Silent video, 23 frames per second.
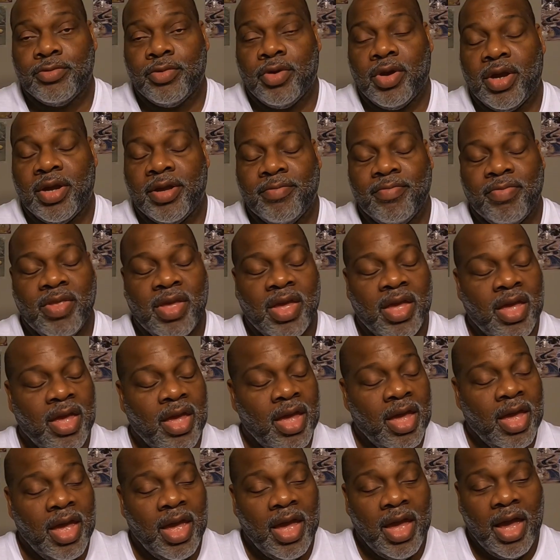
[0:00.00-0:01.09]
Right.
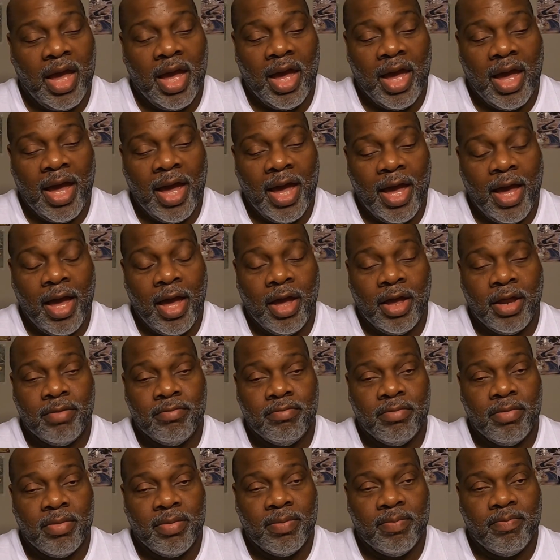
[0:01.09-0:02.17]
I,
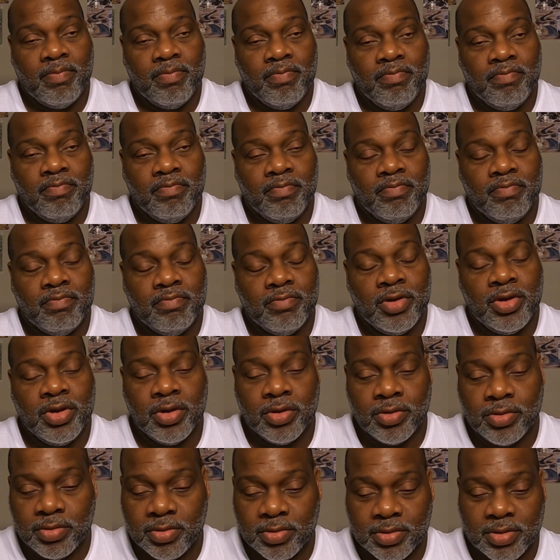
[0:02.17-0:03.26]
you
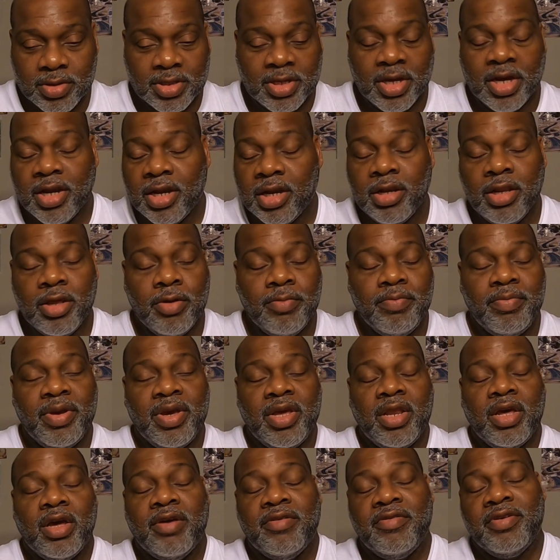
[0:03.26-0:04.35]
know, cut a little
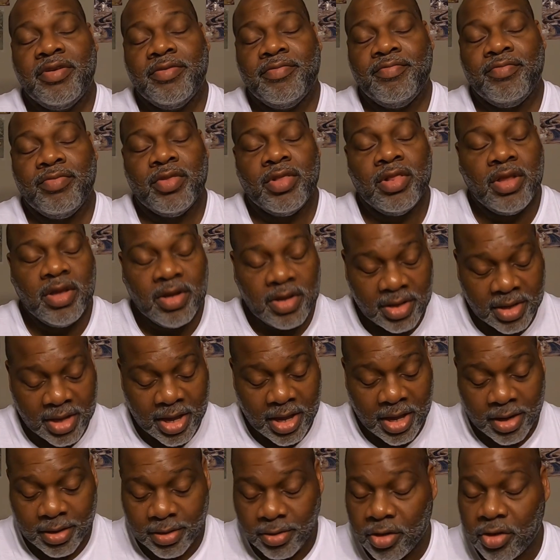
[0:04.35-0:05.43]
bit of it, looked
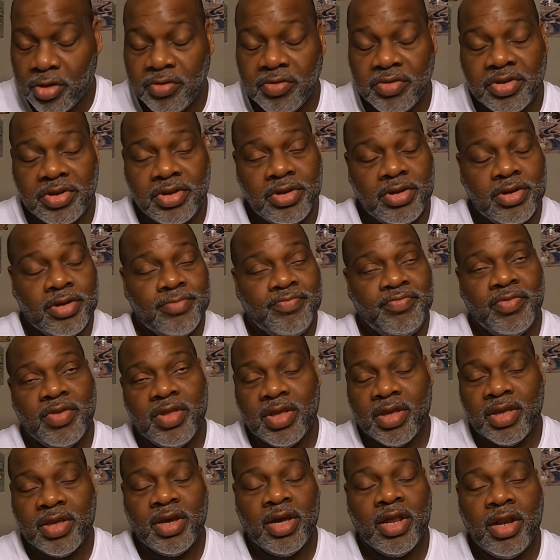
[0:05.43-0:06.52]
at it, overcooked.
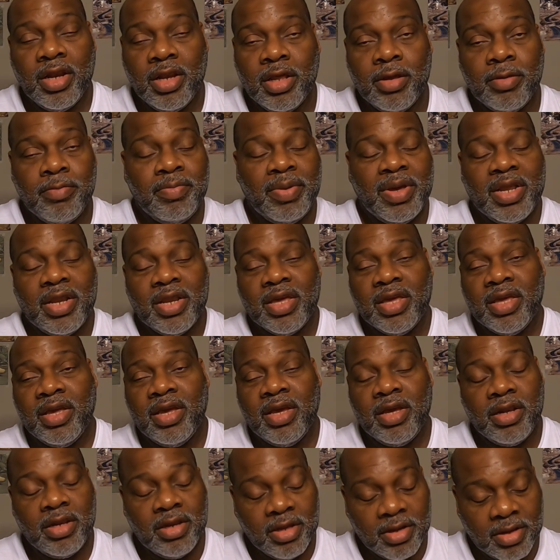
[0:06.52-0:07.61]
Cut a little bit
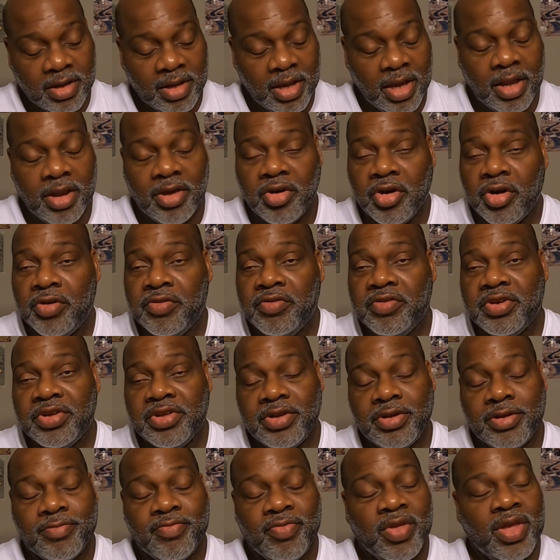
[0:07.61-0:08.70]
again, looked at it,
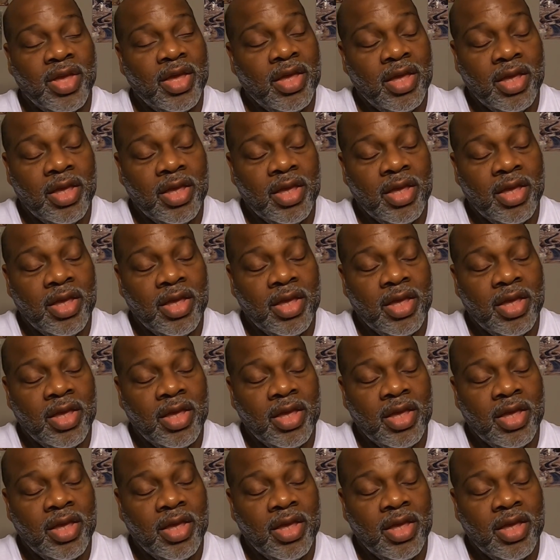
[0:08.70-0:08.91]
overcooked.